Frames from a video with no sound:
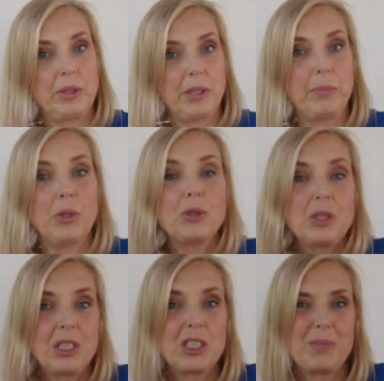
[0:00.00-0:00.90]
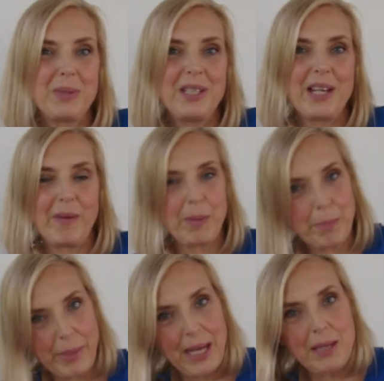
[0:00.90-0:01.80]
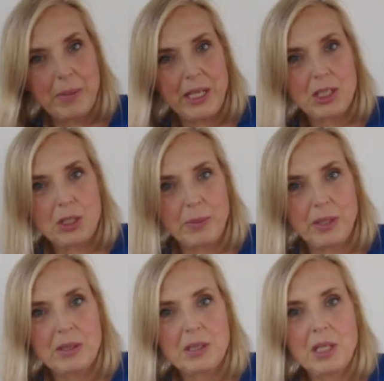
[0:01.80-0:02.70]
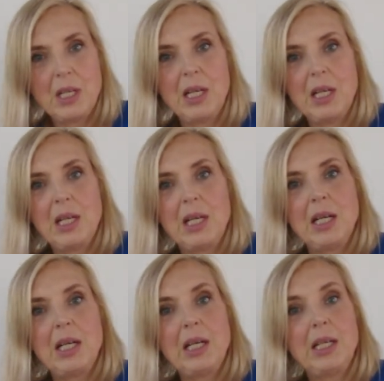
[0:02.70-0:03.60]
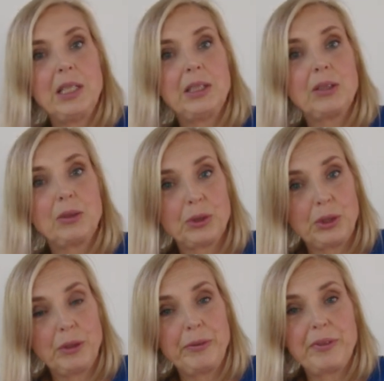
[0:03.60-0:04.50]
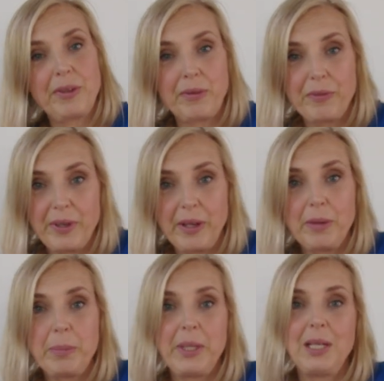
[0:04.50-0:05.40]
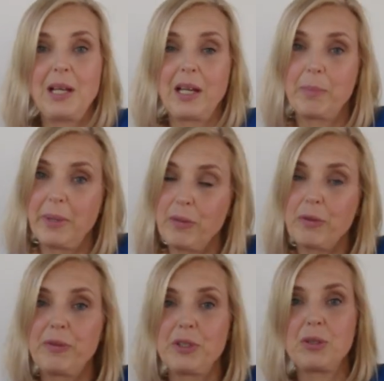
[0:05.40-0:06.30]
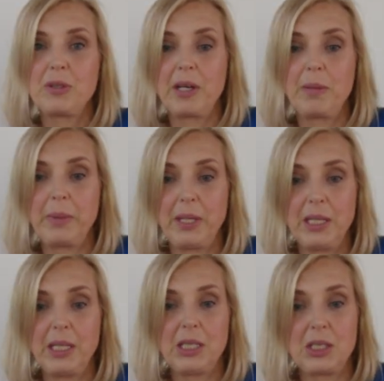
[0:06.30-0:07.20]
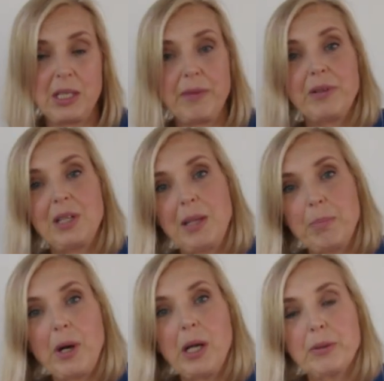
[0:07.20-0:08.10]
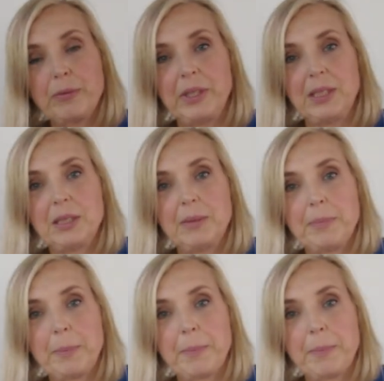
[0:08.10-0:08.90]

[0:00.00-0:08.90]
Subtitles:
the multidisciplinary pain management, the conservative therapy like pelvic physiotherapy is definitely part of it.